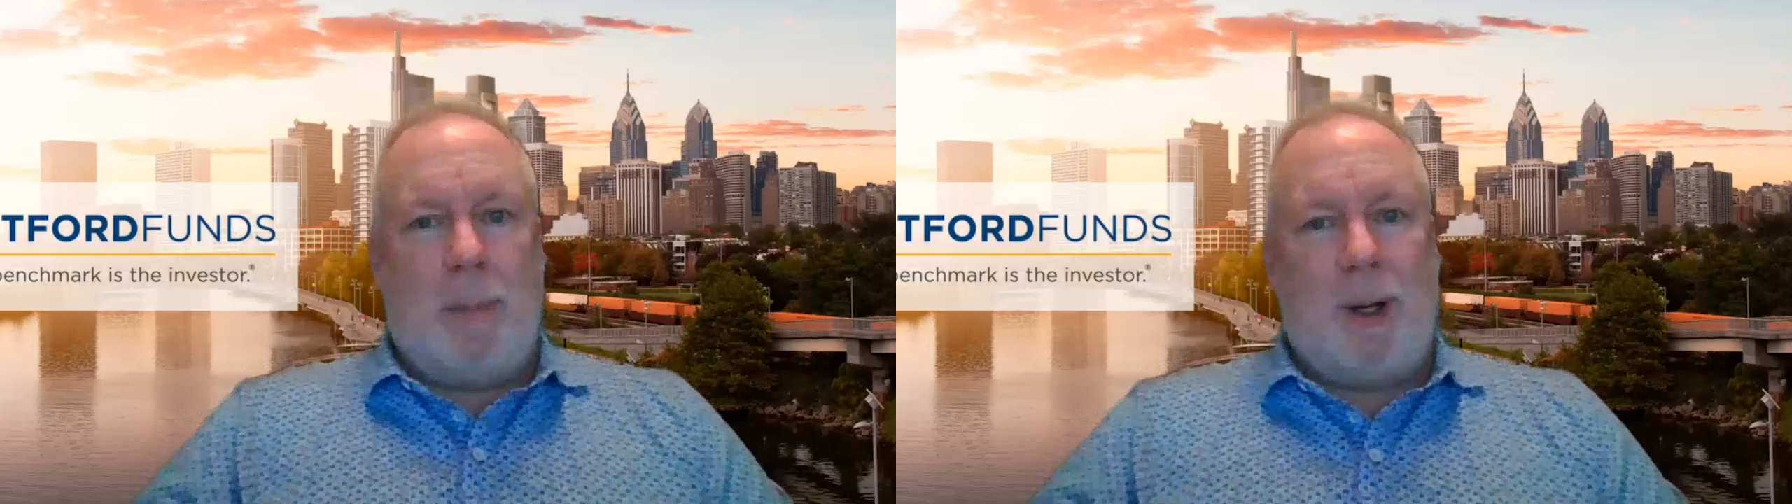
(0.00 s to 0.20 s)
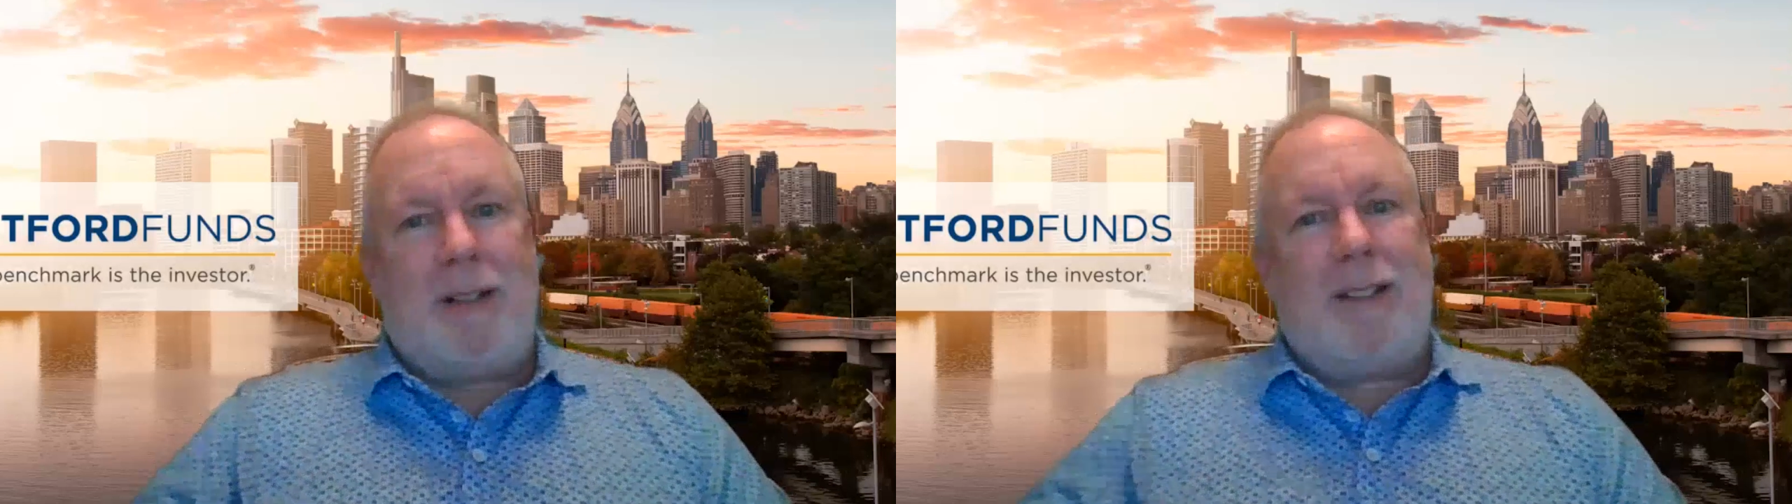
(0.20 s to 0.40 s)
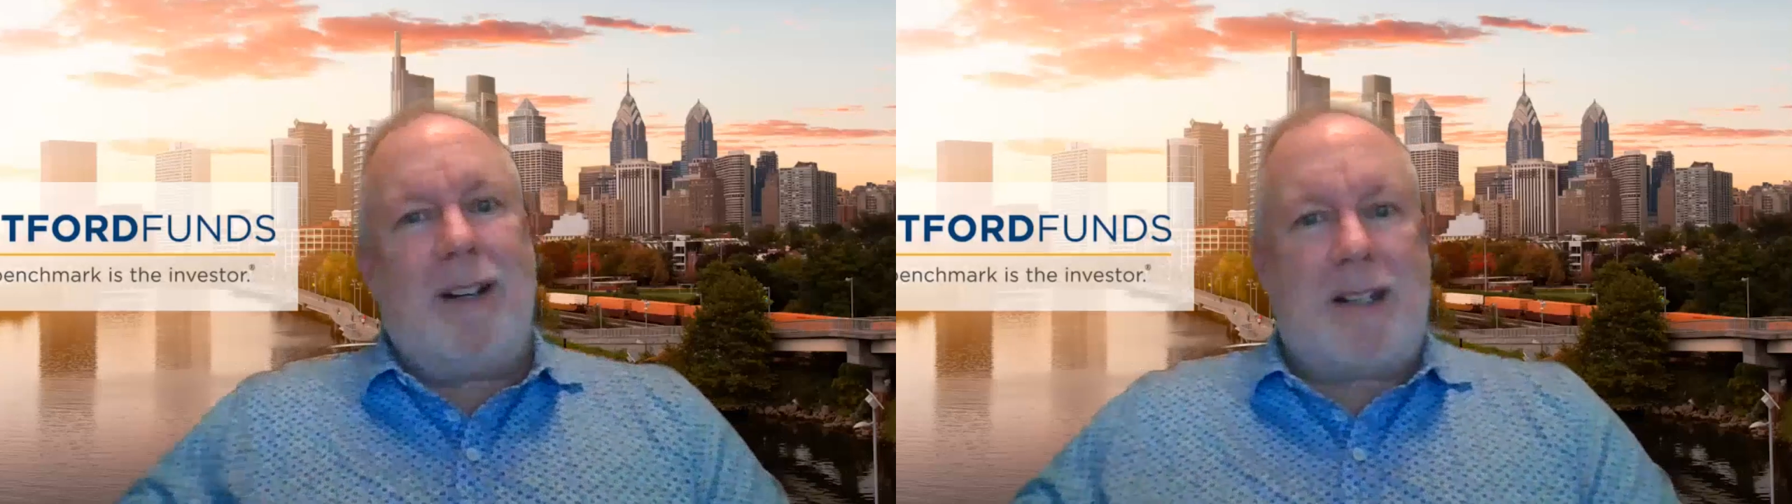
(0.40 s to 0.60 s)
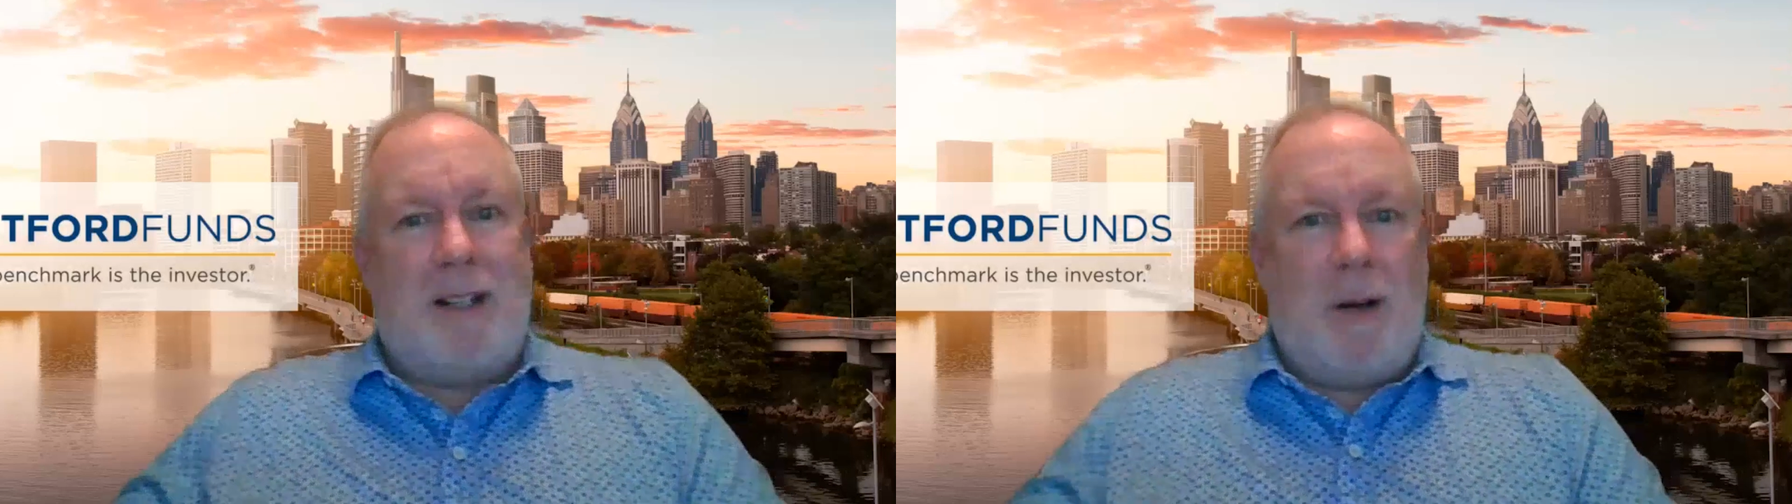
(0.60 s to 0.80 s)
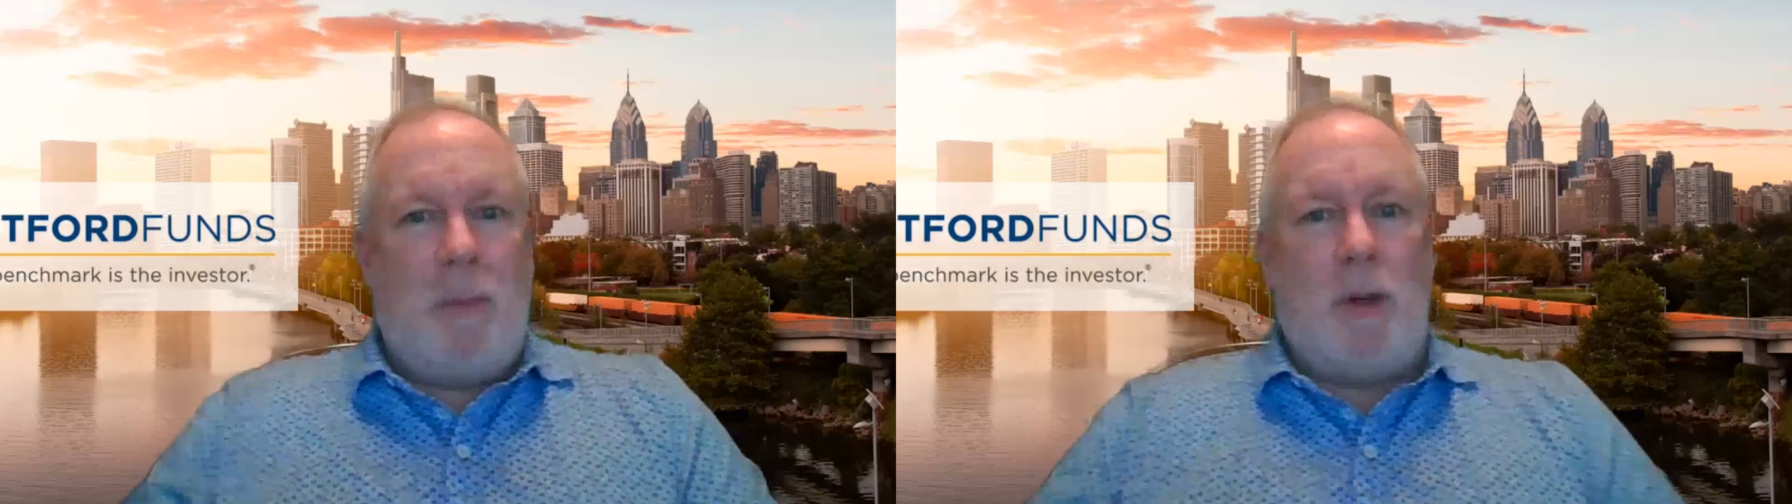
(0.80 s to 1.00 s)
but it does
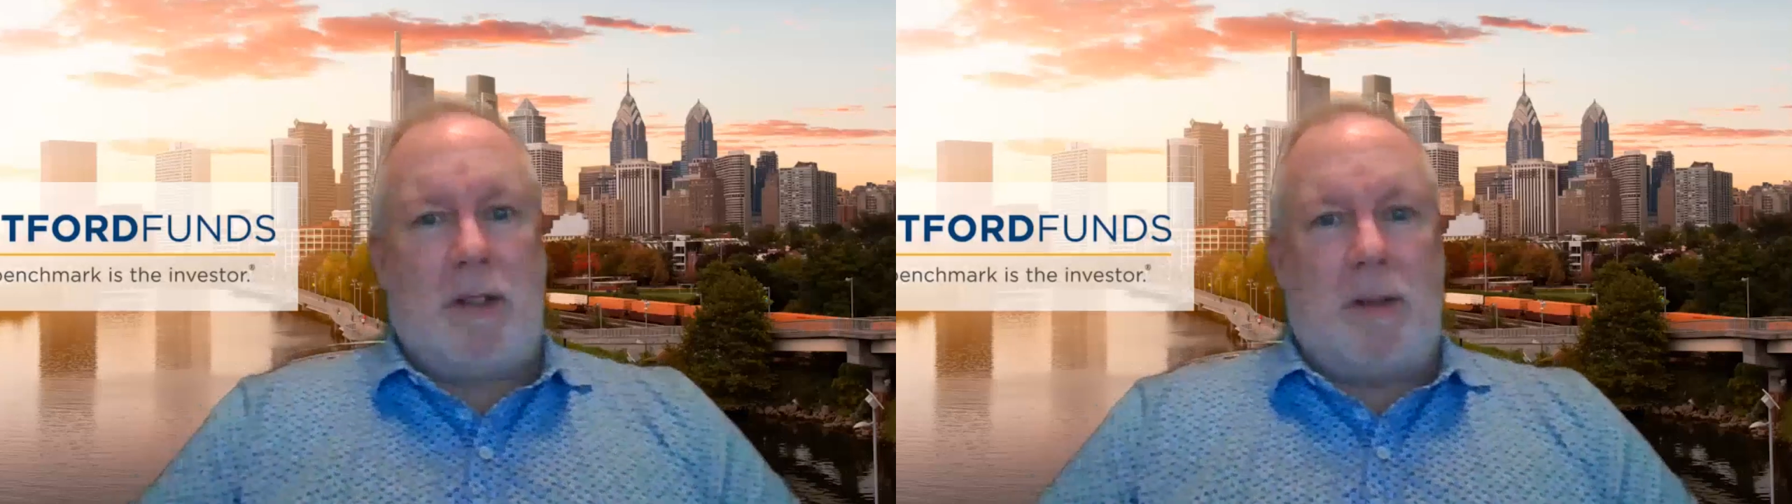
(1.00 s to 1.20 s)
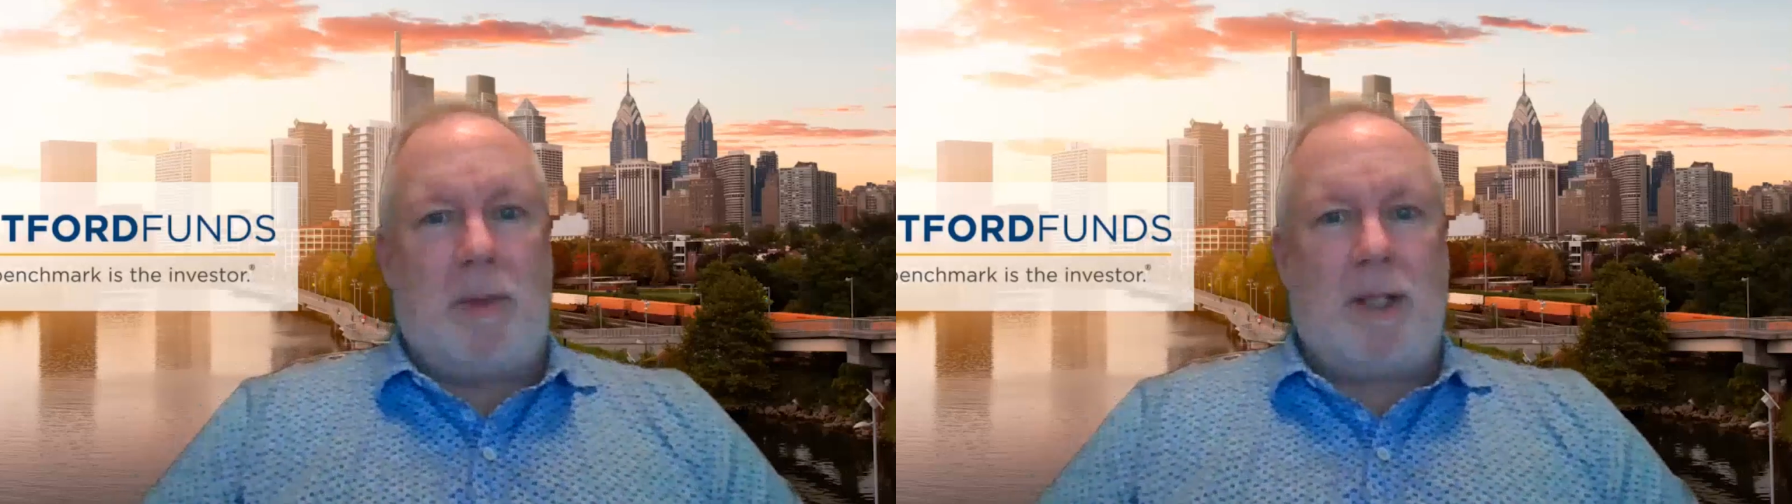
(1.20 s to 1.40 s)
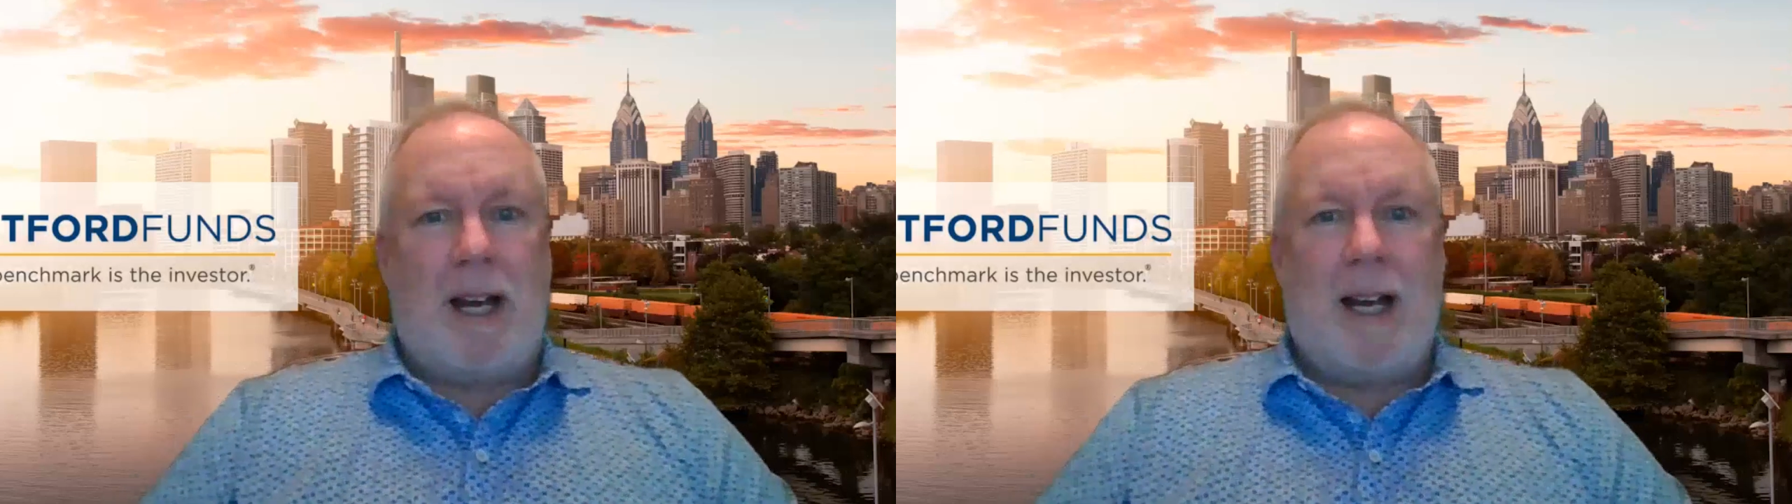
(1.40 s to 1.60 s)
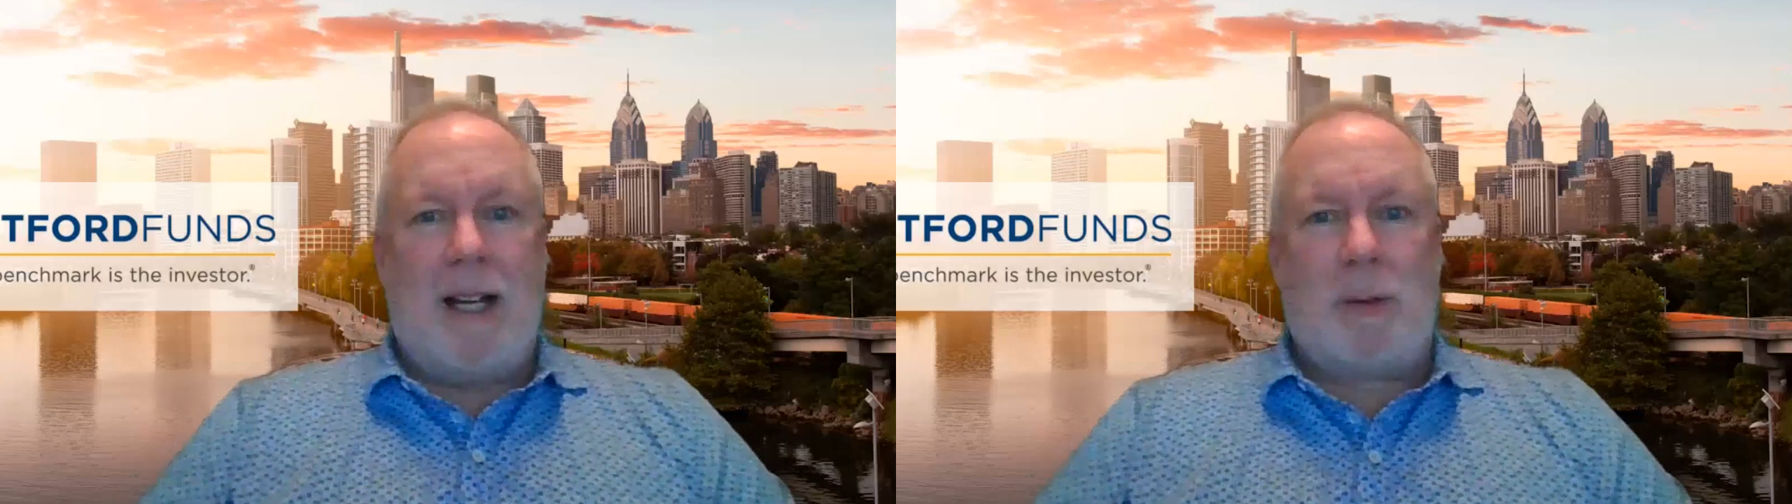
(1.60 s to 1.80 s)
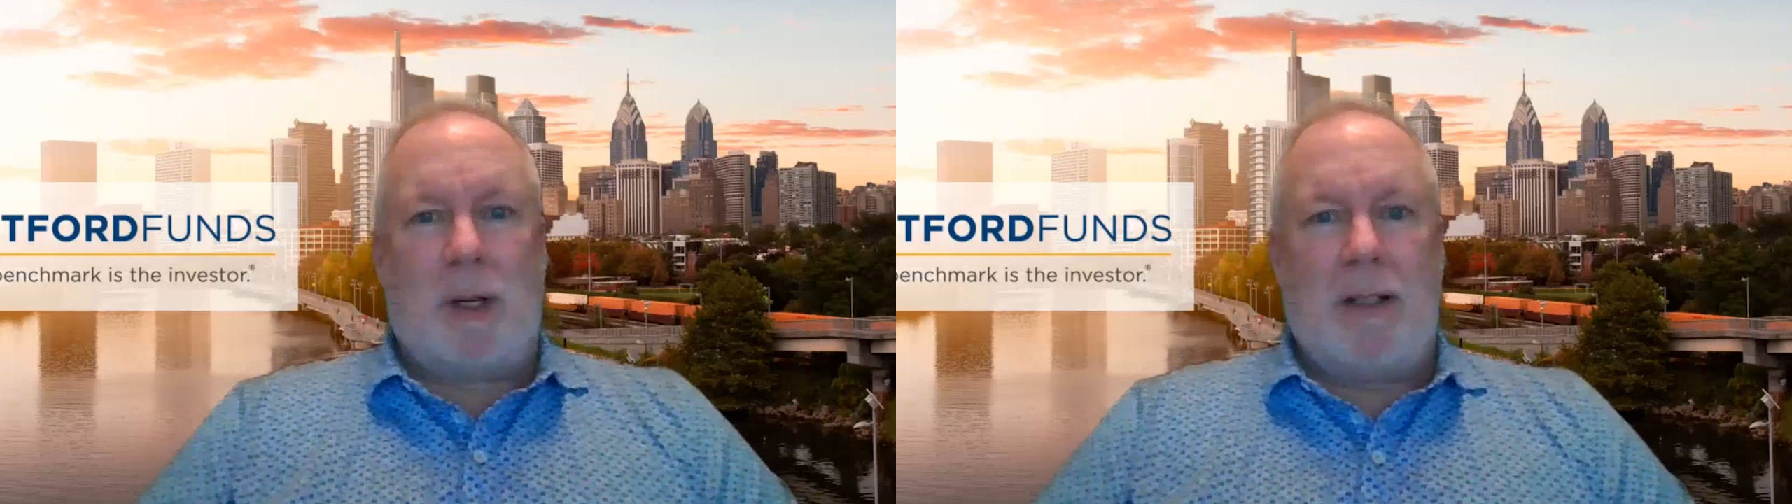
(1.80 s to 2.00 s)
come with some
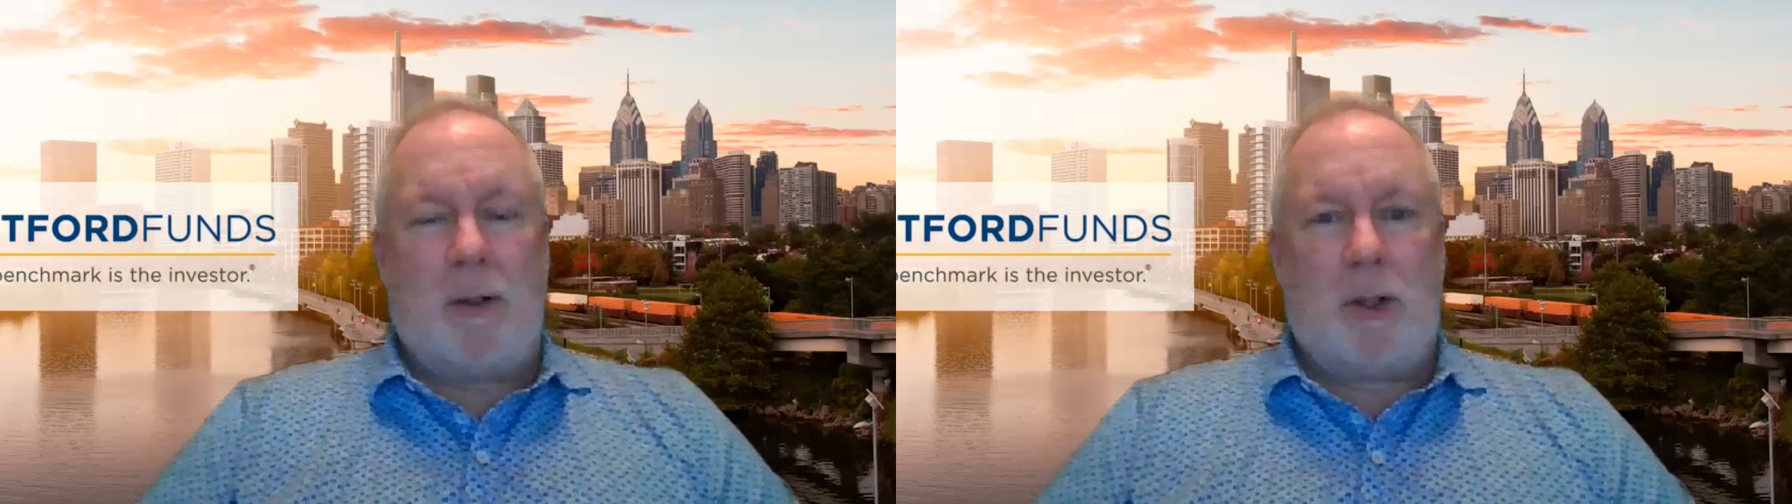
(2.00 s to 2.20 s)
ties, right?